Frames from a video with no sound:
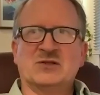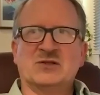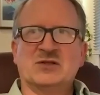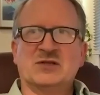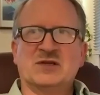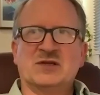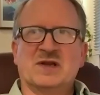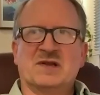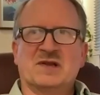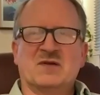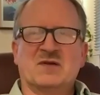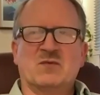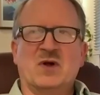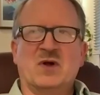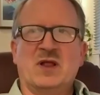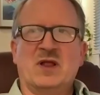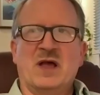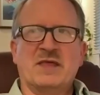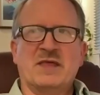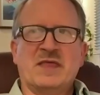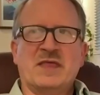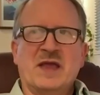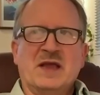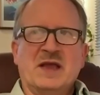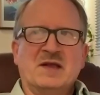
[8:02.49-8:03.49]
She just, well,
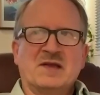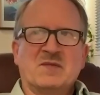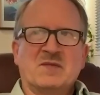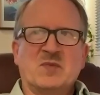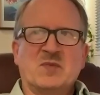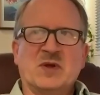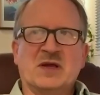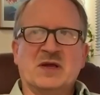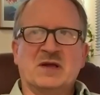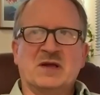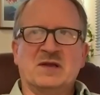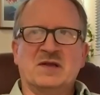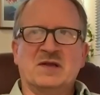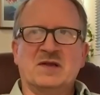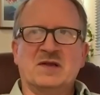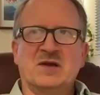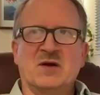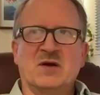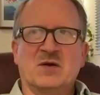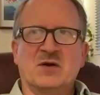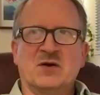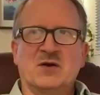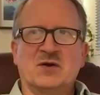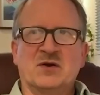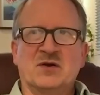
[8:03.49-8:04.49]
I think it's because, you
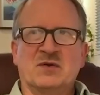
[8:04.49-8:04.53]
know,